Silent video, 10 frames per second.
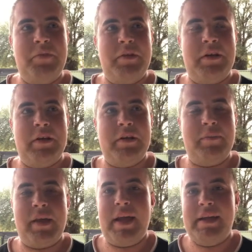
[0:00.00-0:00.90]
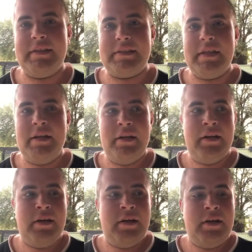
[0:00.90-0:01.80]
the players,
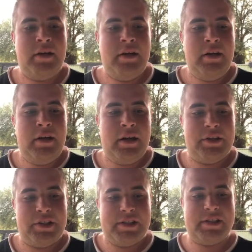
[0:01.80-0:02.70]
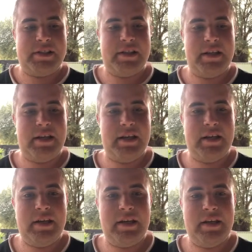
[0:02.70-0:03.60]
I just
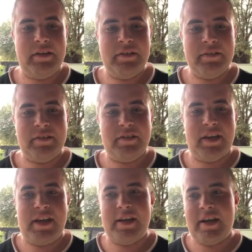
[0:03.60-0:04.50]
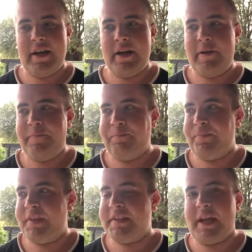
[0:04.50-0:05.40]
think
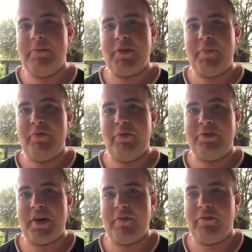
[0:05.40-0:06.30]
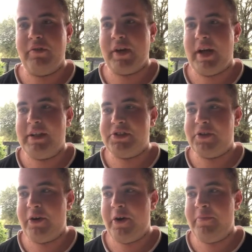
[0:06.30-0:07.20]
this game's gonna be real tough and real hard.
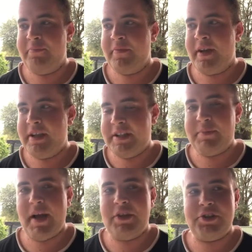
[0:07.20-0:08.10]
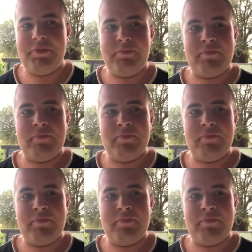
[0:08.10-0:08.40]
So in this match,